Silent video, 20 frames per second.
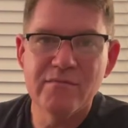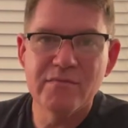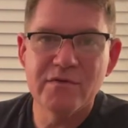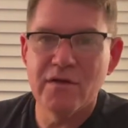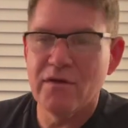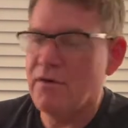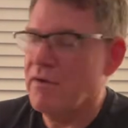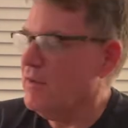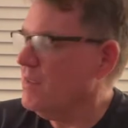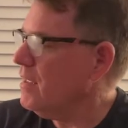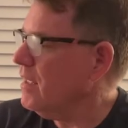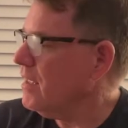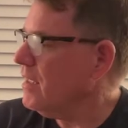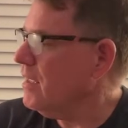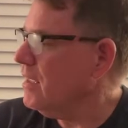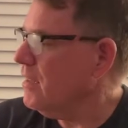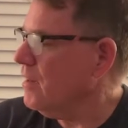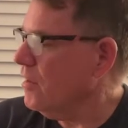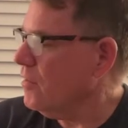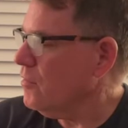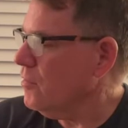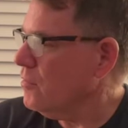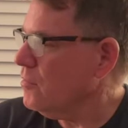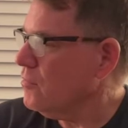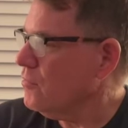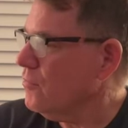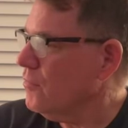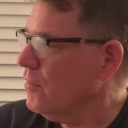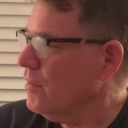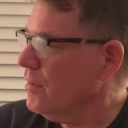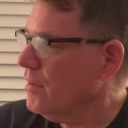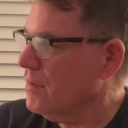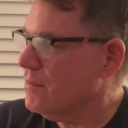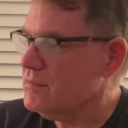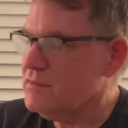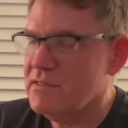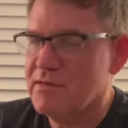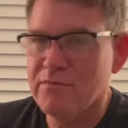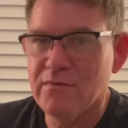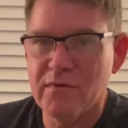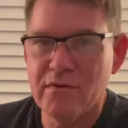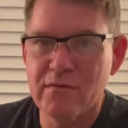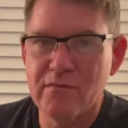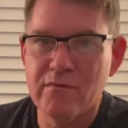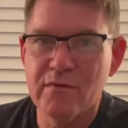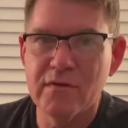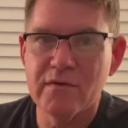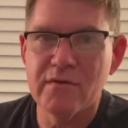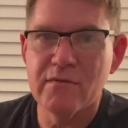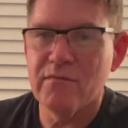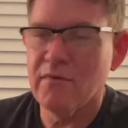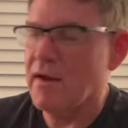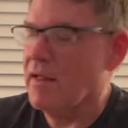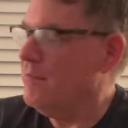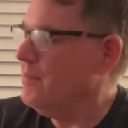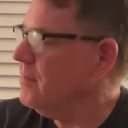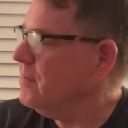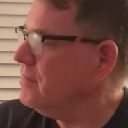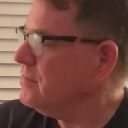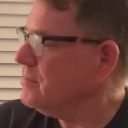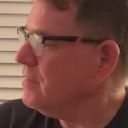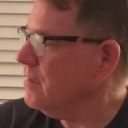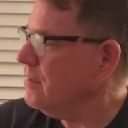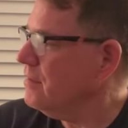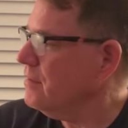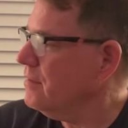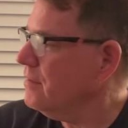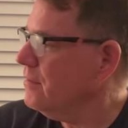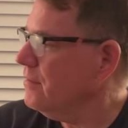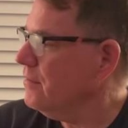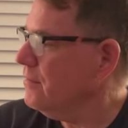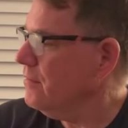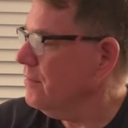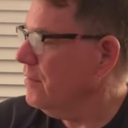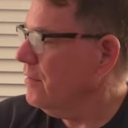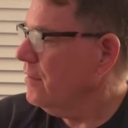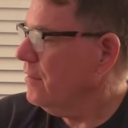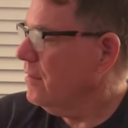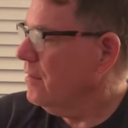So again, I'll go through it. I'll see what I missed on here,